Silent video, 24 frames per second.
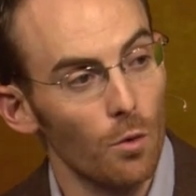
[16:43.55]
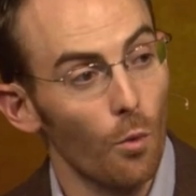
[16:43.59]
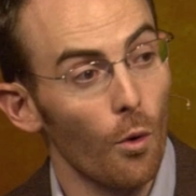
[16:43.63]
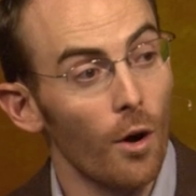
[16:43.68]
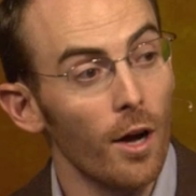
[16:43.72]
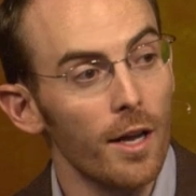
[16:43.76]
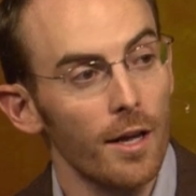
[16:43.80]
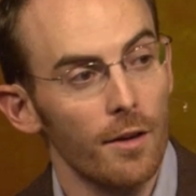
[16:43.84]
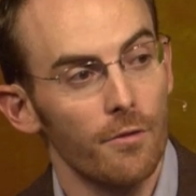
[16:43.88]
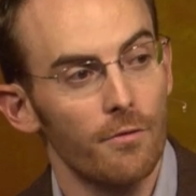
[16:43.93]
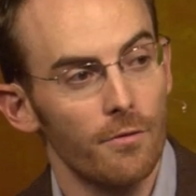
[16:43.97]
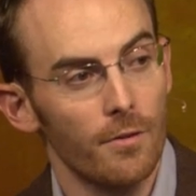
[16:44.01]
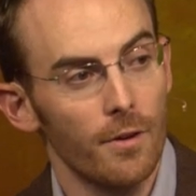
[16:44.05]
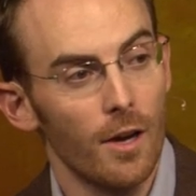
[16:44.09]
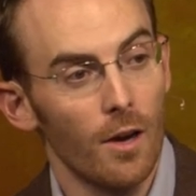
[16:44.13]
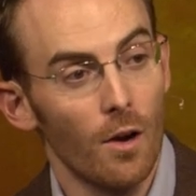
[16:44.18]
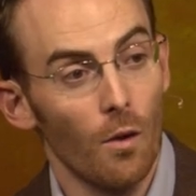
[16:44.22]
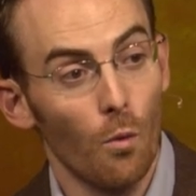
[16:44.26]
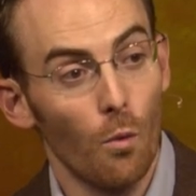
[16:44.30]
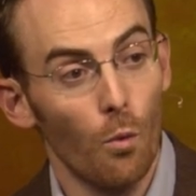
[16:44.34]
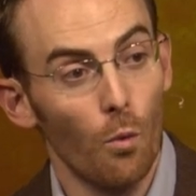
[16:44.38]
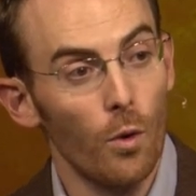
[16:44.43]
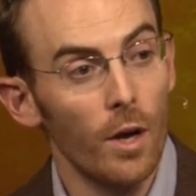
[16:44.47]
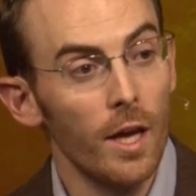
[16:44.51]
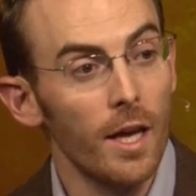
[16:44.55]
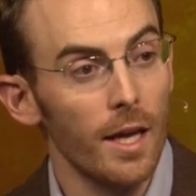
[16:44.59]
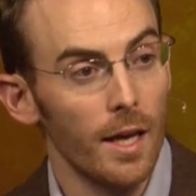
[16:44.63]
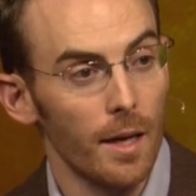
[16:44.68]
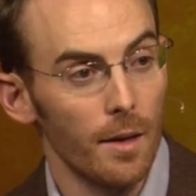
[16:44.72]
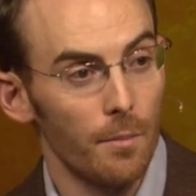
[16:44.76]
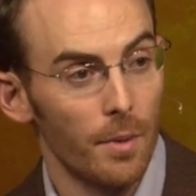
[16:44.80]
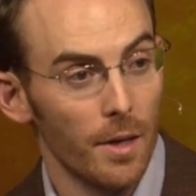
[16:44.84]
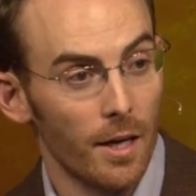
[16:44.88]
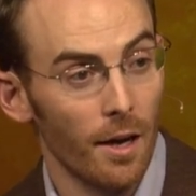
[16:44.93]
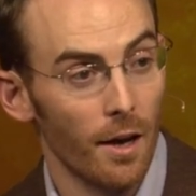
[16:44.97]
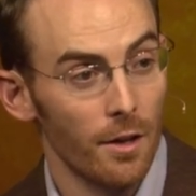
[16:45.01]
What if we,
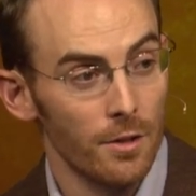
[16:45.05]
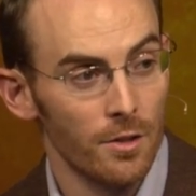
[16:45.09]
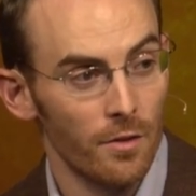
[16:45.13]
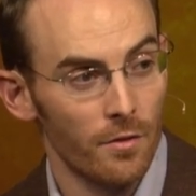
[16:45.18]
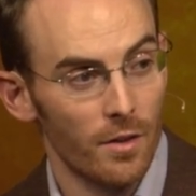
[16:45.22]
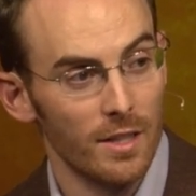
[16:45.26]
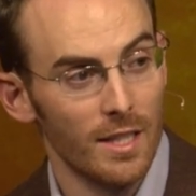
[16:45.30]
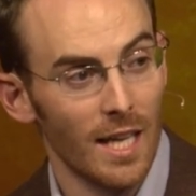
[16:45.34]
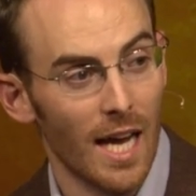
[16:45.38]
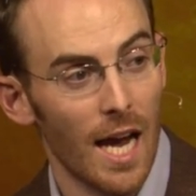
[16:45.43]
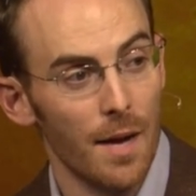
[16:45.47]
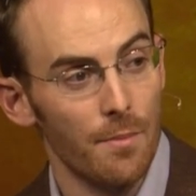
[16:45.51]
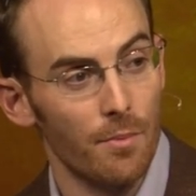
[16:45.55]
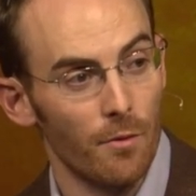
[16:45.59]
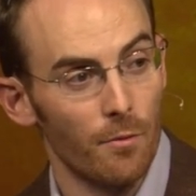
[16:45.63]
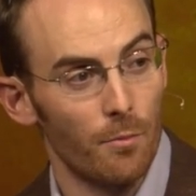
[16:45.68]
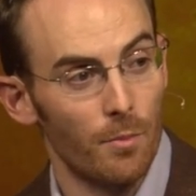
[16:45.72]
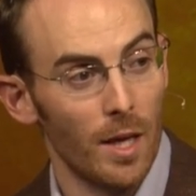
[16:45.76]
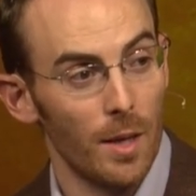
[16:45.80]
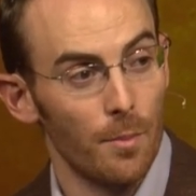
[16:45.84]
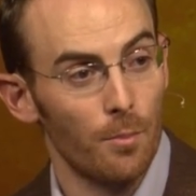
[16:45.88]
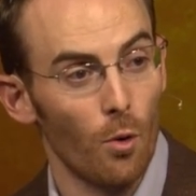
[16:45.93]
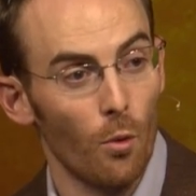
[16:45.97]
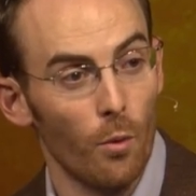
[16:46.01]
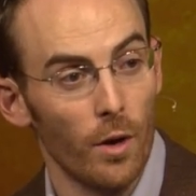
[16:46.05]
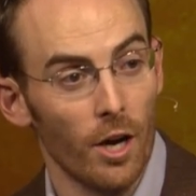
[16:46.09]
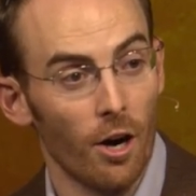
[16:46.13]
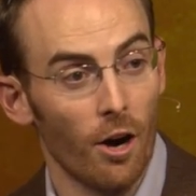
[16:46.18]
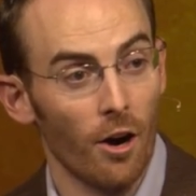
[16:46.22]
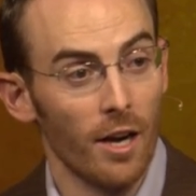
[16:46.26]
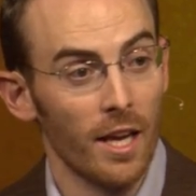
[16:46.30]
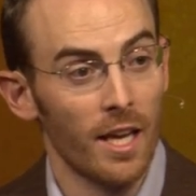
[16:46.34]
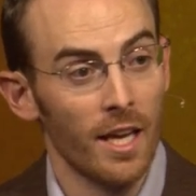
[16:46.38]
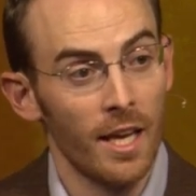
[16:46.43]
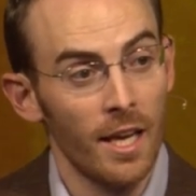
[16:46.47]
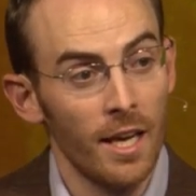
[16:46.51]
because of the type of people we
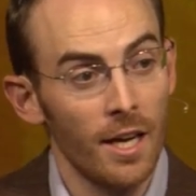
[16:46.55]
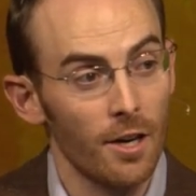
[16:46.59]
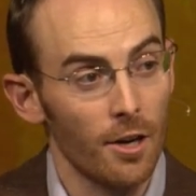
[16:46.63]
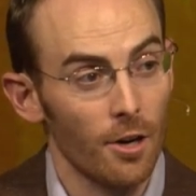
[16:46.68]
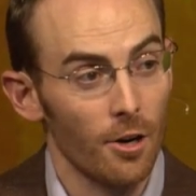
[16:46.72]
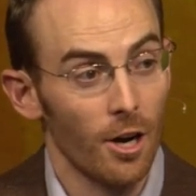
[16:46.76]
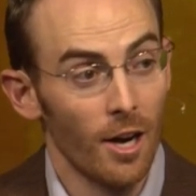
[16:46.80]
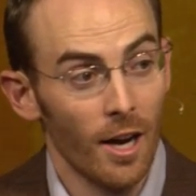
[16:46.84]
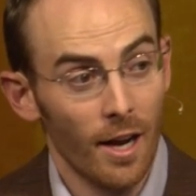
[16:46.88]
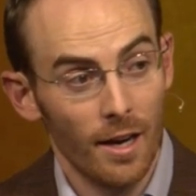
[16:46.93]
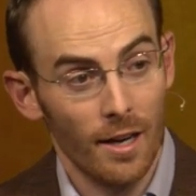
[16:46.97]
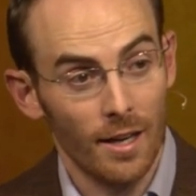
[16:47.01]
are here,